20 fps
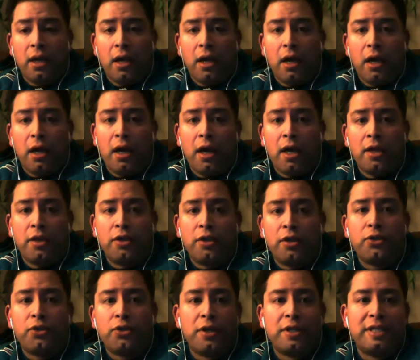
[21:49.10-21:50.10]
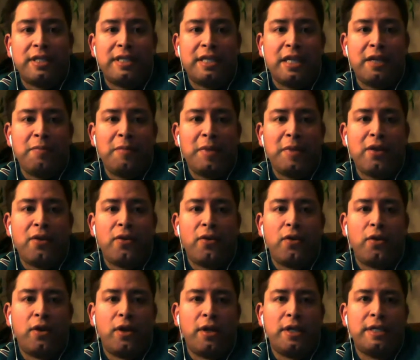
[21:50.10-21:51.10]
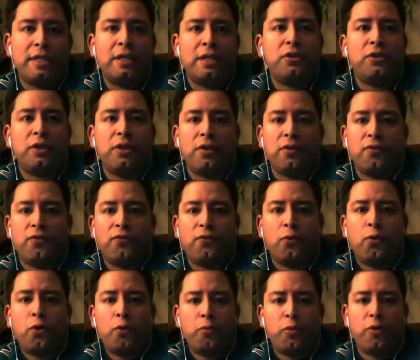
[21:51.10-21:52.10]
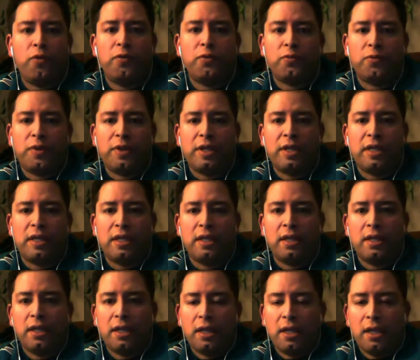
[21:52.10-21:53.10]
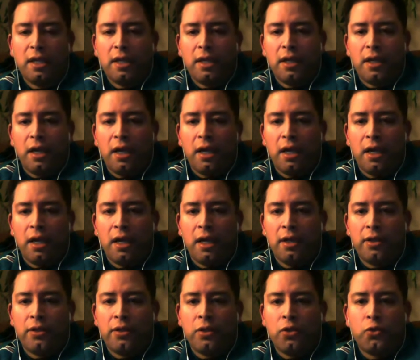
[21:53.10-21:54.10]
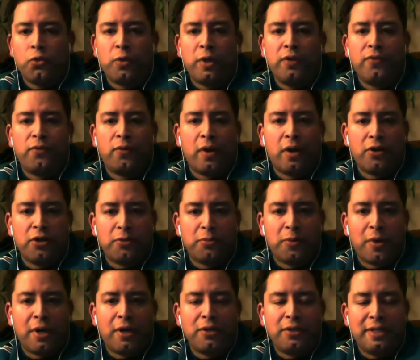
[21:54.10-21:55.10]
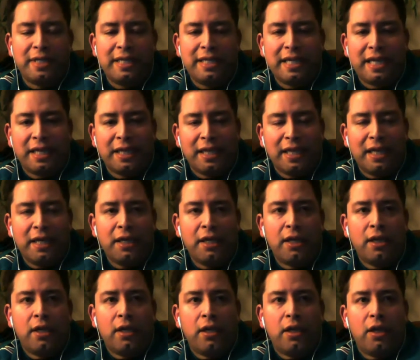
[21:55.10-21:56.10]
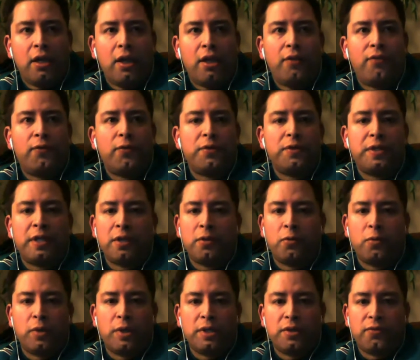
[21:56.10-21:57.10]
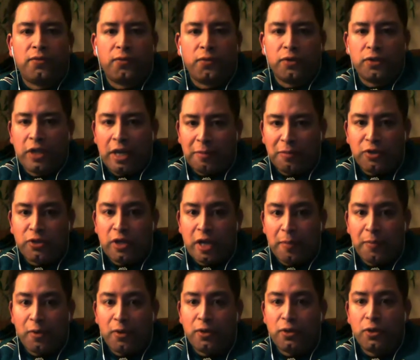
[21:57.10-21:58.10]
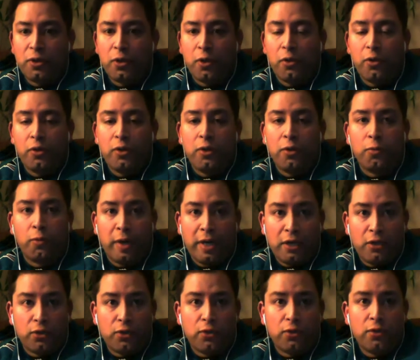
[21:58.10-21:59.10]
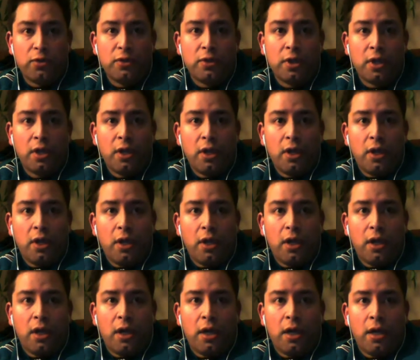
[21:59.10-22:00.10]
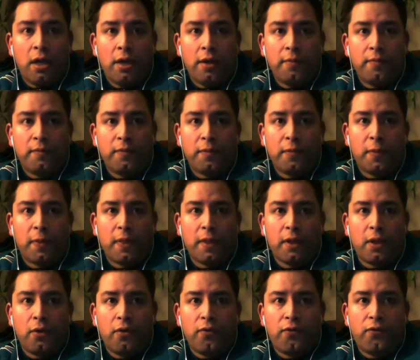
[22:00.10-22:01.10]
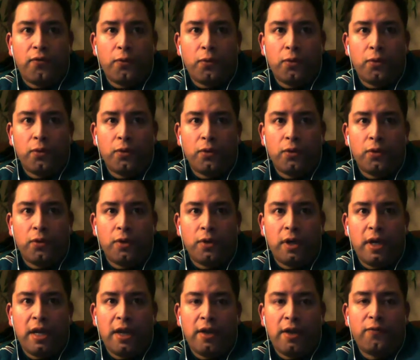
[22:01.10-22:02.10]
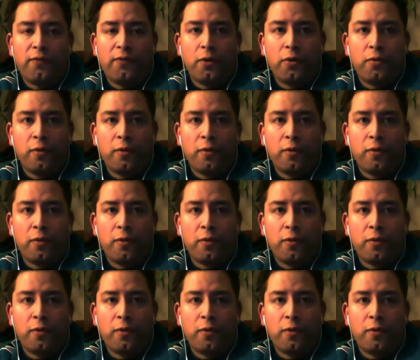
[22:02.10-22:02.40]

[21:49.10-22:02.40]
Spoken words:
The Sharks did make essentially four moves within the 24 hours prior to the deadline. The first thing was for James Shepard to go to the Rangers um, for a fourth